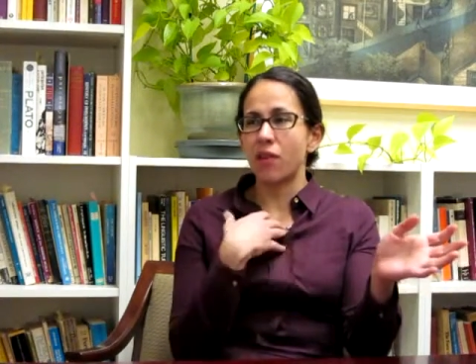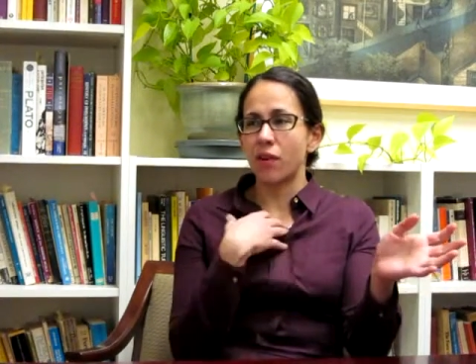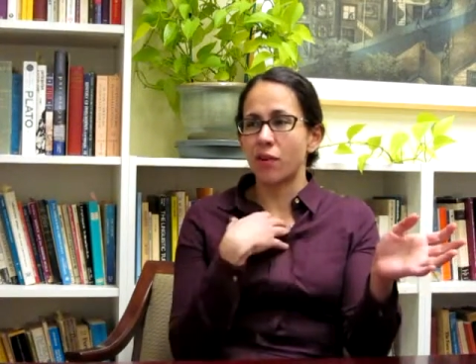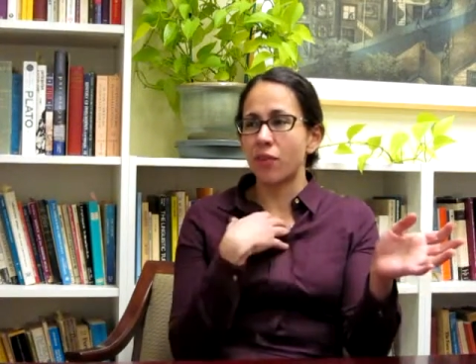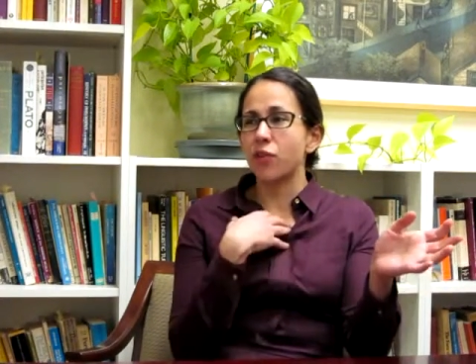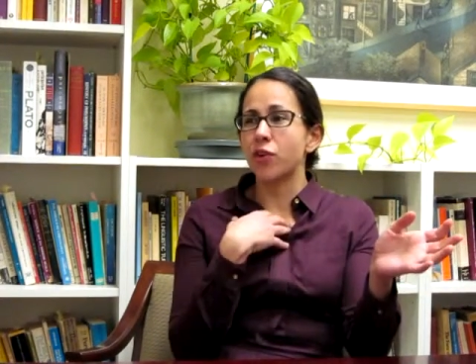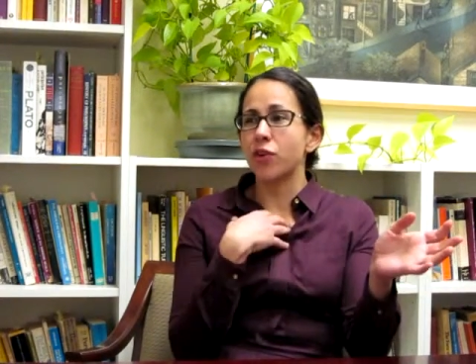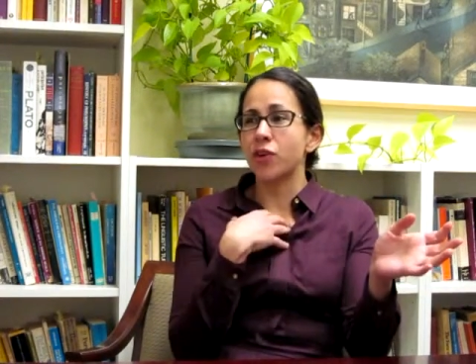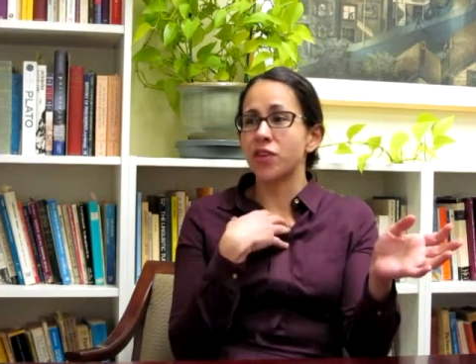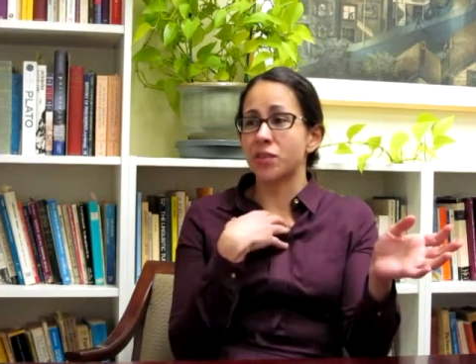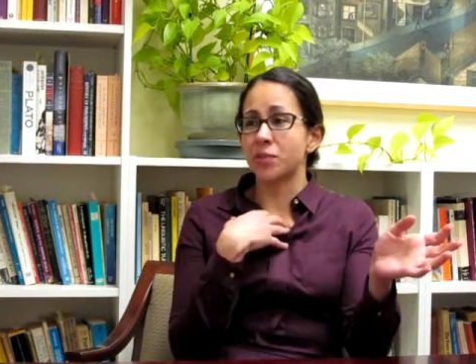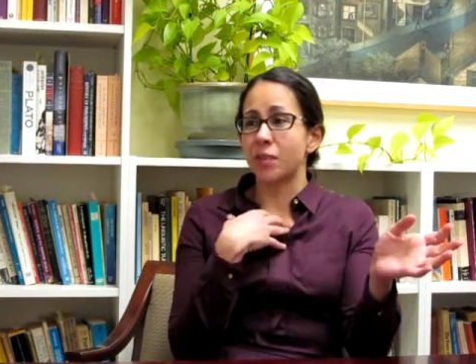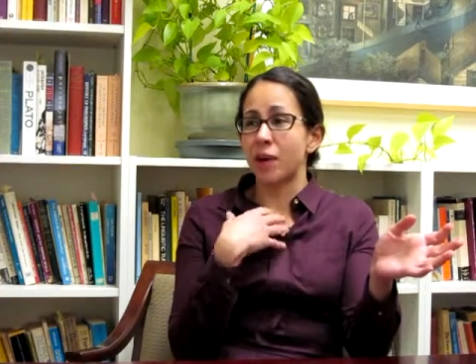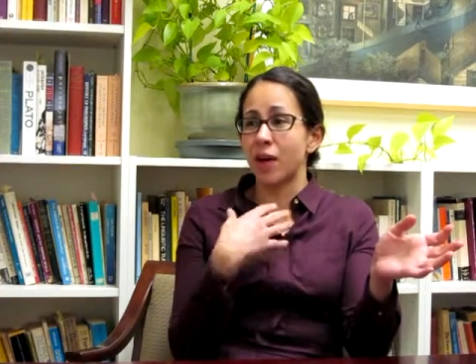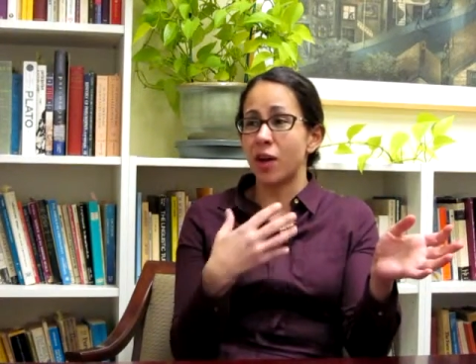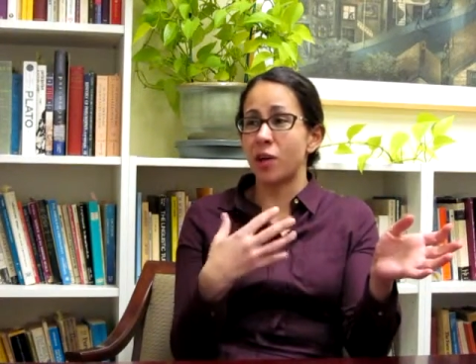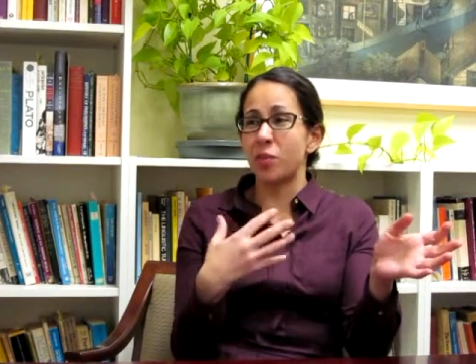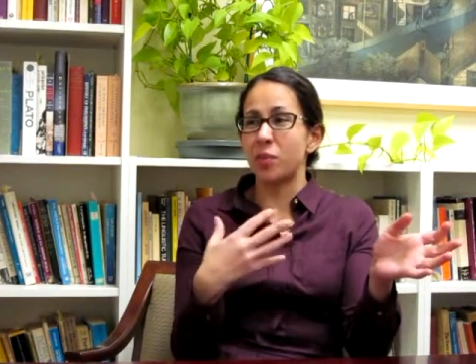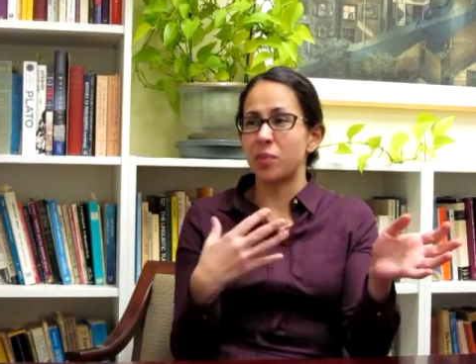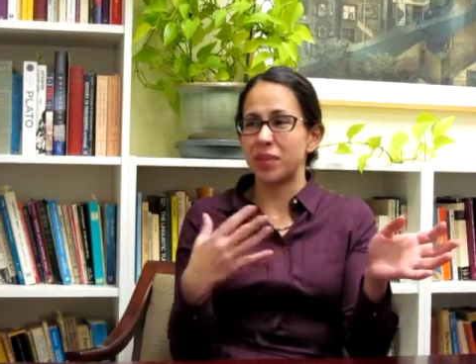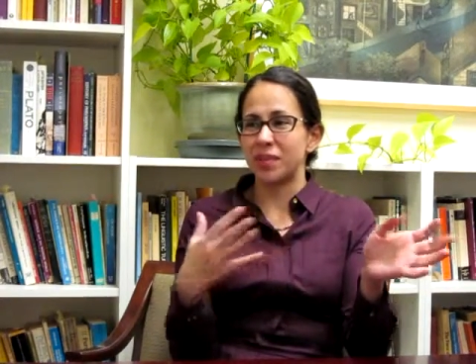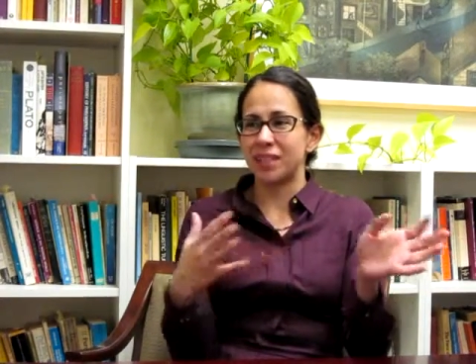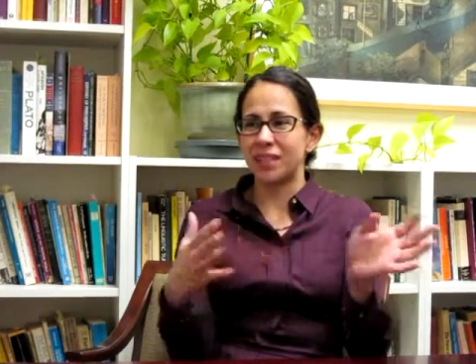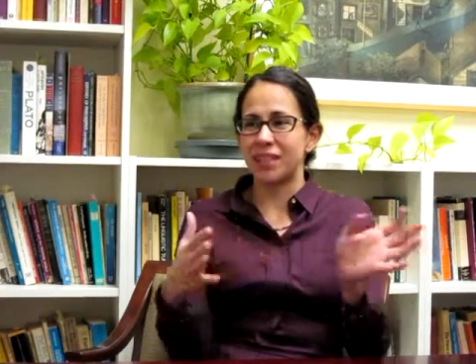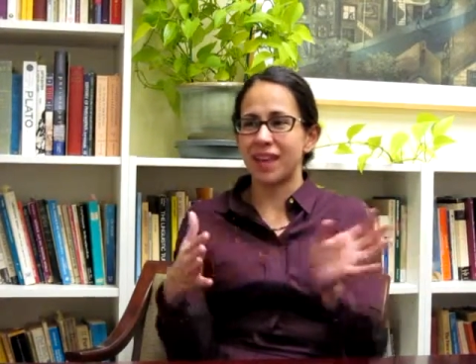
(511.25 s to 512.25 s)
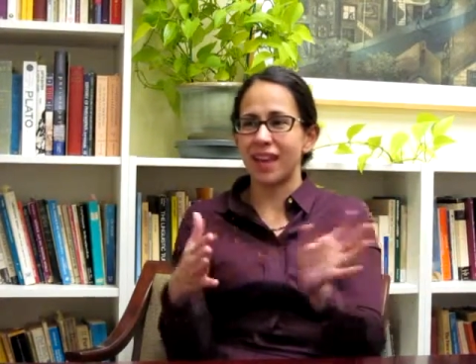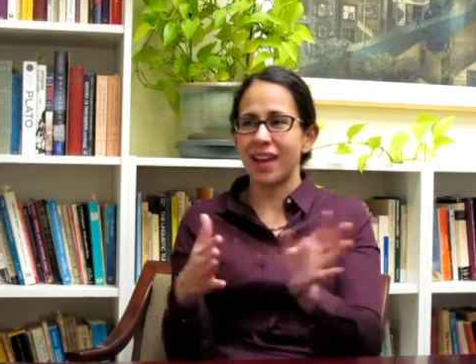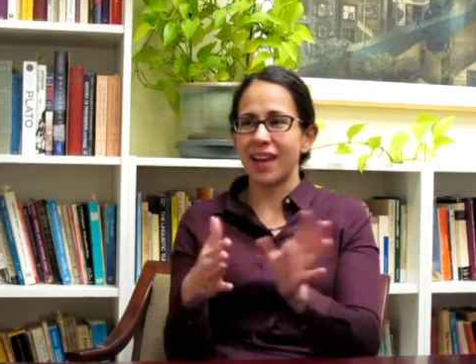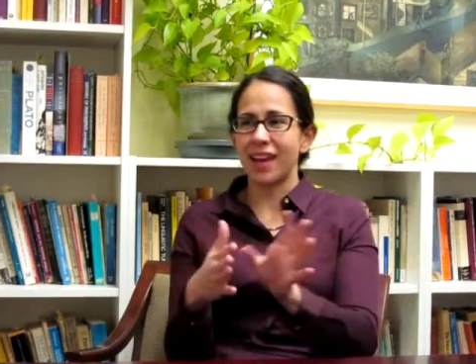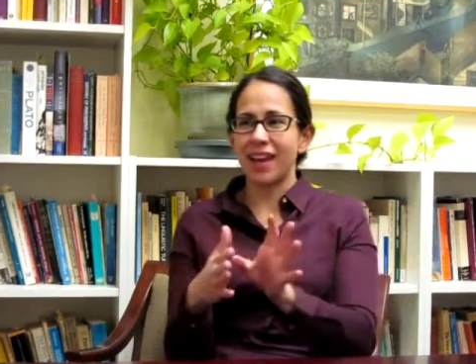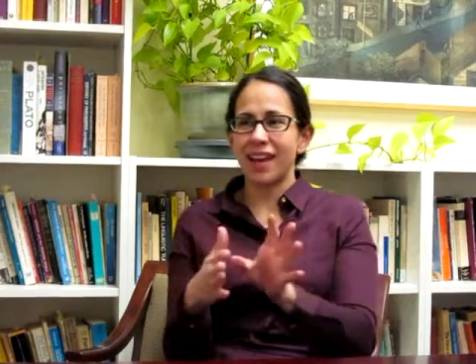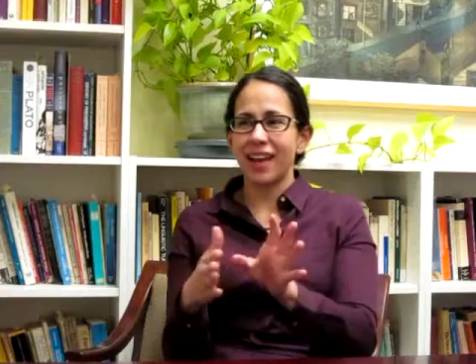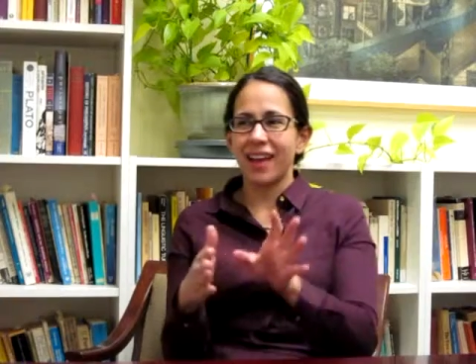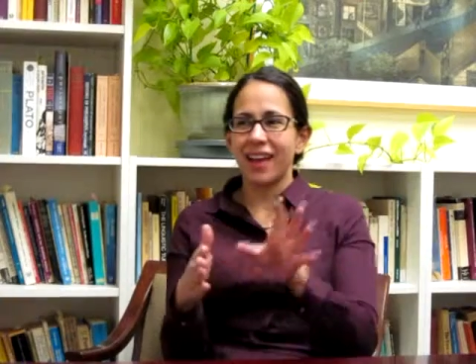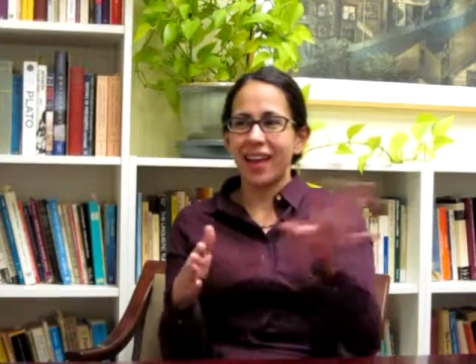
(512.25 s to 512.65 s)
of course, my hope is that